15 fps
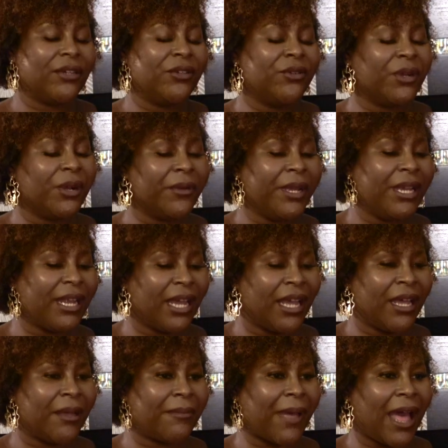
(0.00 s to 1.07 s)
Growing
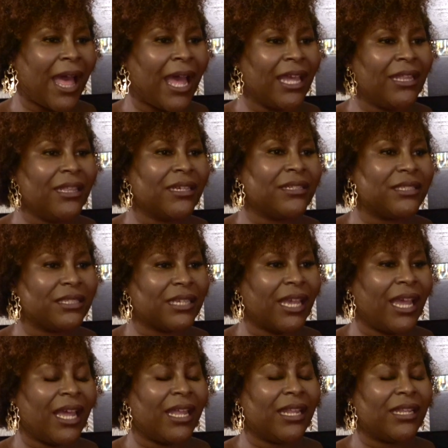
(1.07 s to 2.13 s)
up, I looked
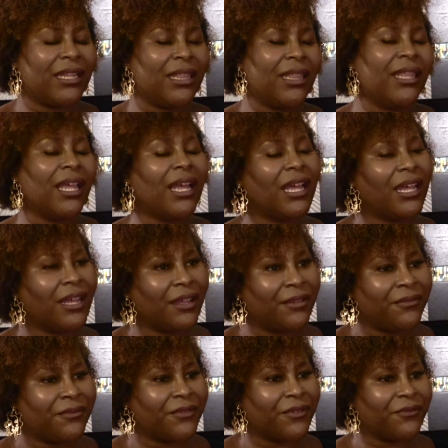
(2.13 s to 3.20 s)
at
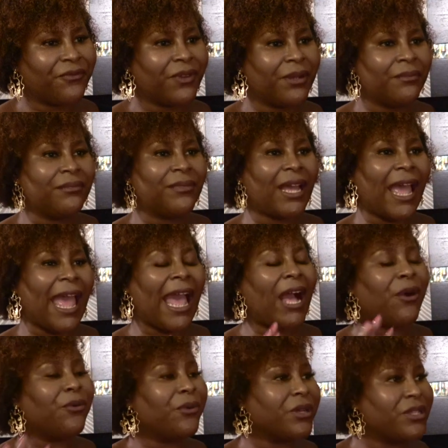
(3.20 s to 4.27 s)
love from
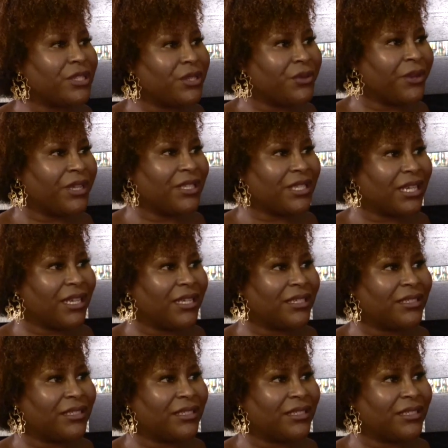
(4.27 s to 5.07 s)
outward sources.